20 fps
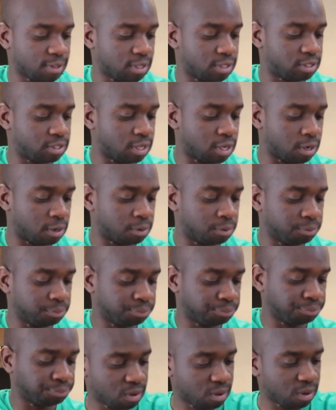
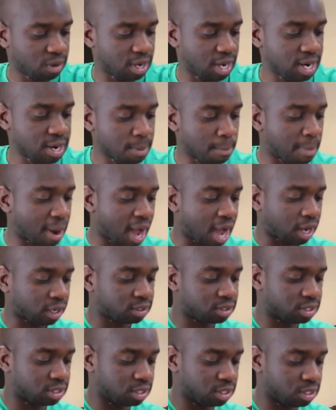so in the
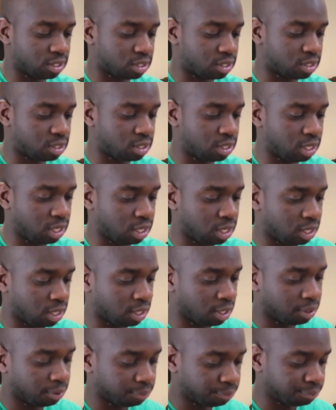box is
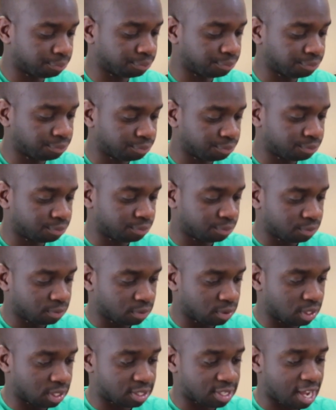the
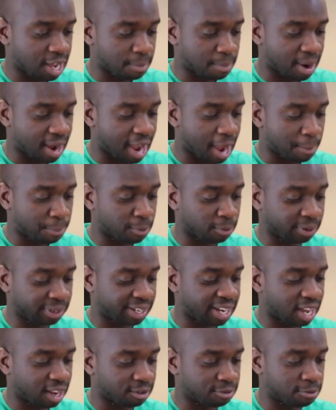designed by Apple
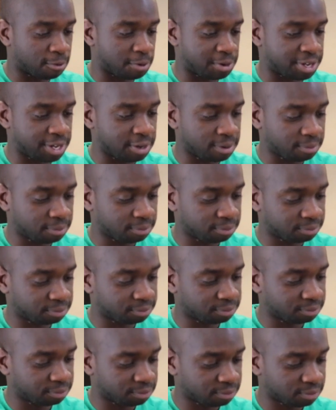in California.
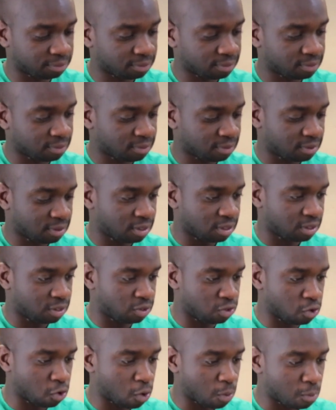
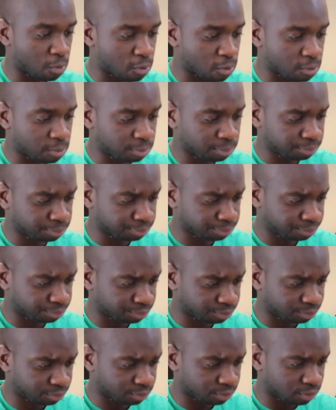Normal
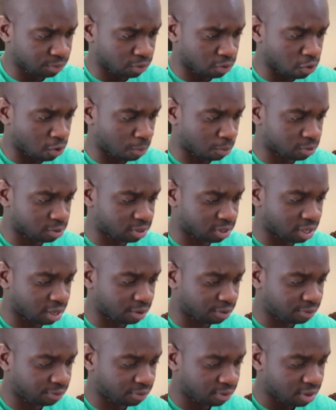
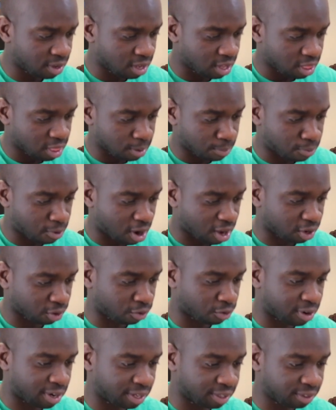stuff, the
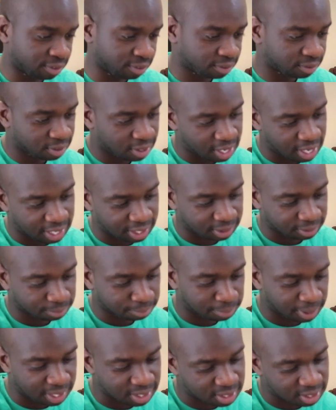Product Red,
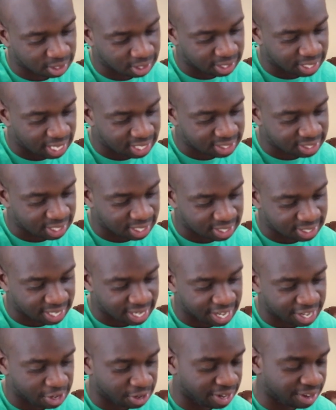and basically that says,
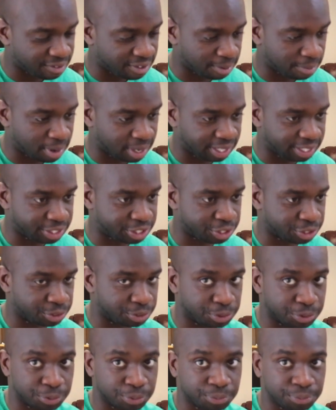hey, you're giving money
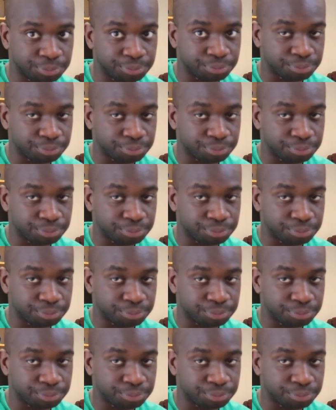to